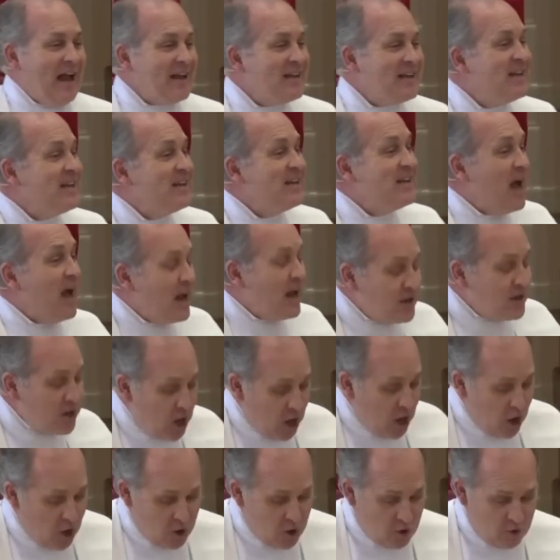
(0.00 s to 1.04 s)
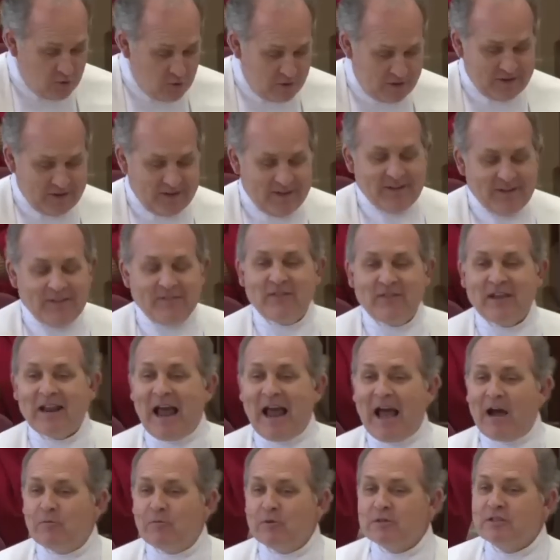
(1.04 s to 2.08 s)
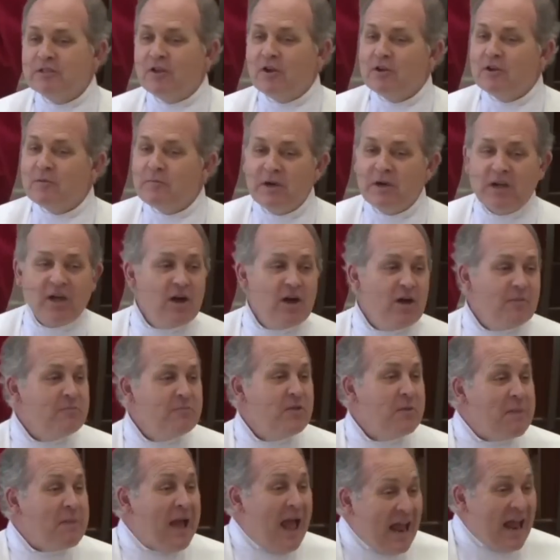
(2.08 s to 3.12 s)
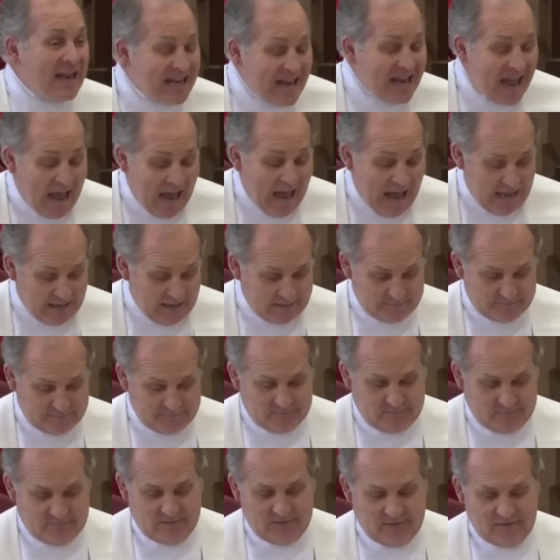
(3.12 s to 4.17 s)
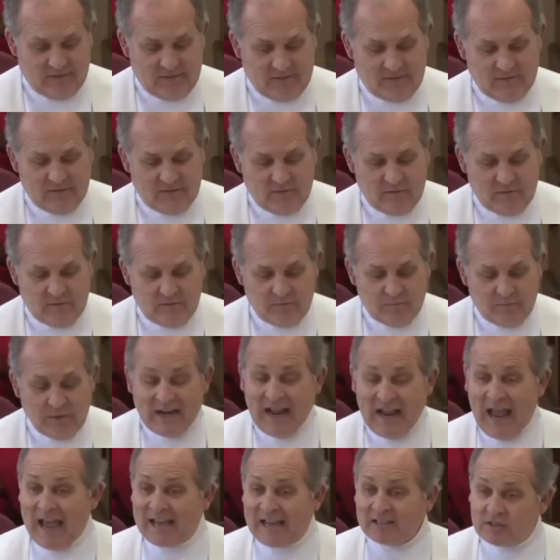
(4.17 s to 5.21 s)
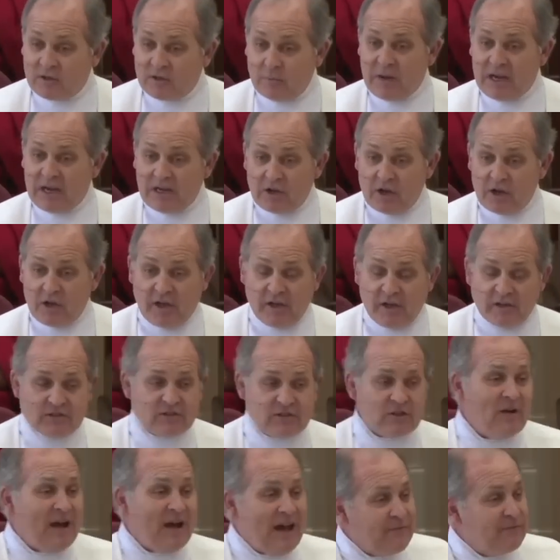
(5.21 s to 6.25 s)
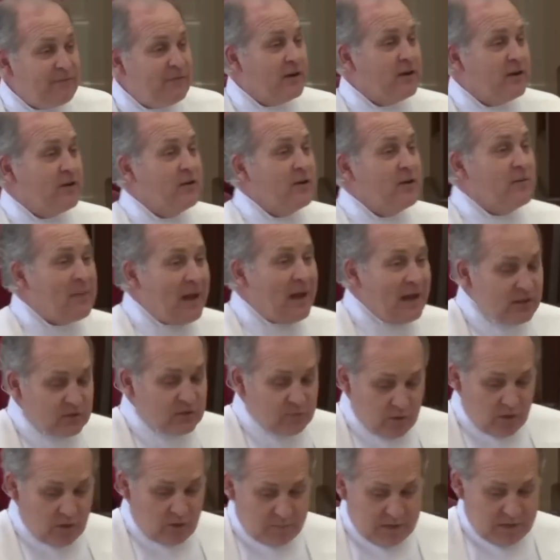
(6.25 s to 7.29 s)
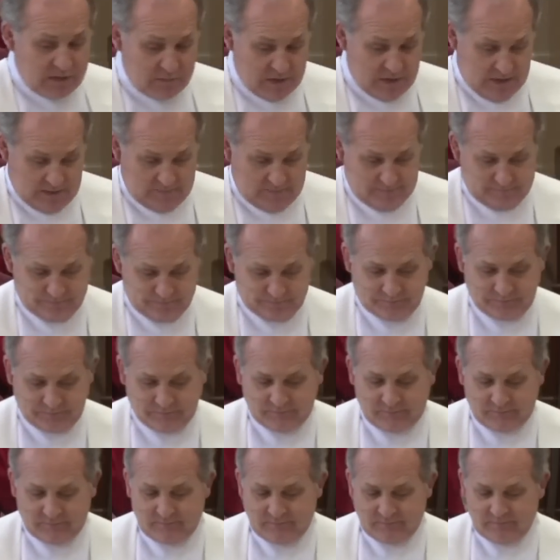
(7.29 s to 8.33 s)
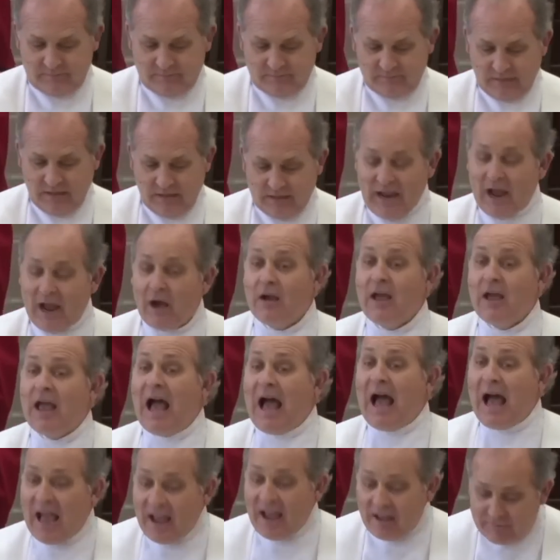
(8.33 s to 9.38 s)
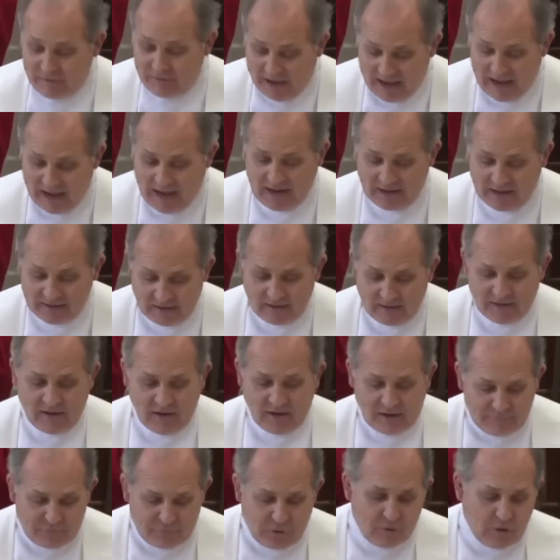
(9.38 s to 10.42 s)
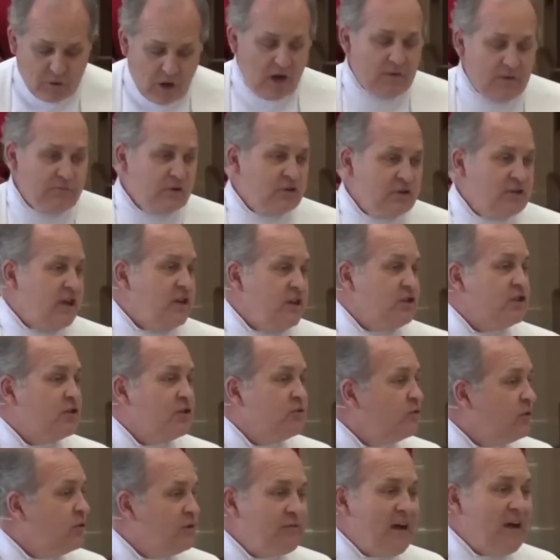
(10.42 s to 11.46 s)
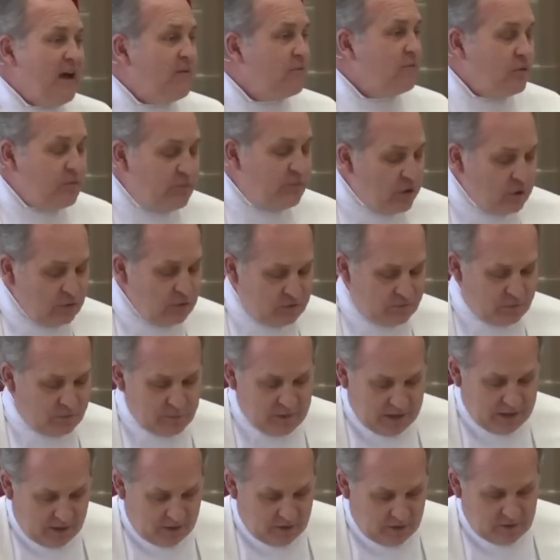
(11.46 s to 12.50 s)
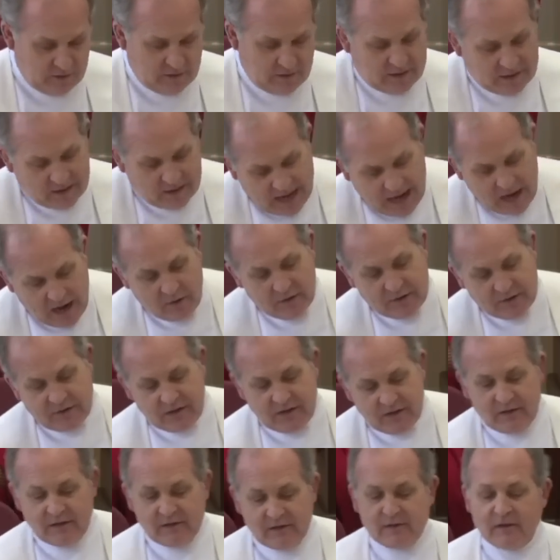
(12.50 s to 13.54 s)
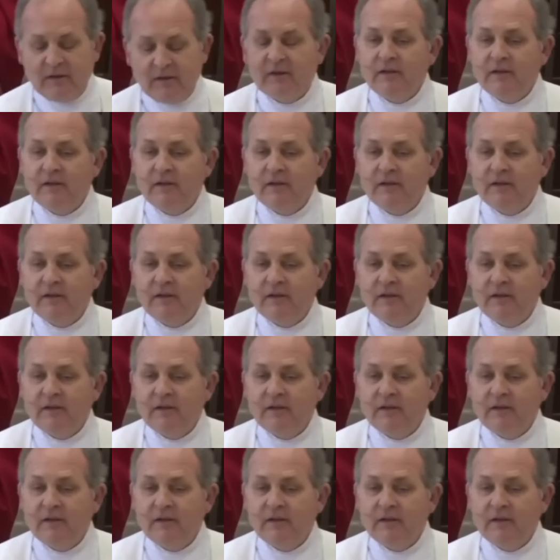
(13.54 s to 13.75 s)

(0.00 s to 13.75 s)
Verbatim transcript: I did not know that I was going to become the bad guy. But it has to be done, so I figure it might as well be me. Now, I have had a few conversations with Vineville folks from here now and then,